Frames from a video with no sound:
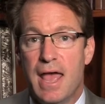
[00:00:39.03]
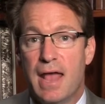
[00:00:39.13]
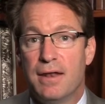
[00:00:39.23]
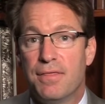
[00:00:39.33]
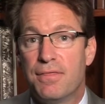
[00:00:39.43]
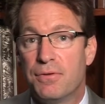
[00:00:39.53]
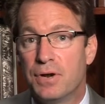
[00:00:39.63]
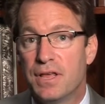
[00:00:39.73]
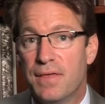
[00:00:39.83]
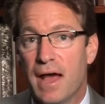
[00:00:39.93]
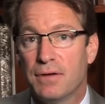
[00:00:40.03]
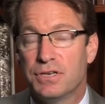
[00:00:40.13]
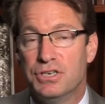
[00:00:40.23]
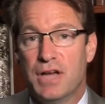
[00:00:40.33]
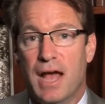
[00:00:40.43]
and
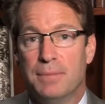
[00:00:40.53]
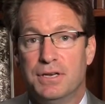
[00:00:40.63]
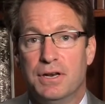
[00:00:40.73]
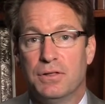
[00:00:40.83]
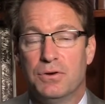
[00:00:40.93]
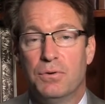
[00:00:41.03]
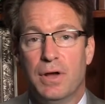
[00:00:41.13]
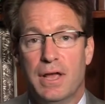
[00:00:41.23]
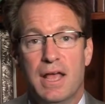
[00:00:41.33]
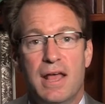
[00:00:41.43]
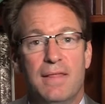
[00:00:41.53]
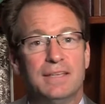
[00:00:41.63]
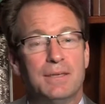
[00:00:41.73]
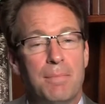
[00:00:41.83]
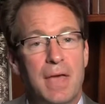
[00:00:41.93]
30,000 jobs in Illinois.
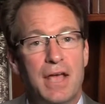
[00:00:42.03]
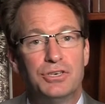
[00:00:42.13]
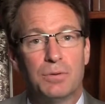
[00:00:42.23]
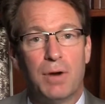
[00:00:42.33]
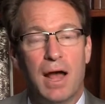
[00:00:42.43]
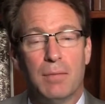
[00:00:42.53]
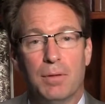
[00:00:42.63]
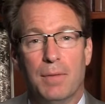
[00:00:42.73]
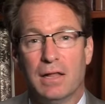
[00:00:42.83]
That's a major problem.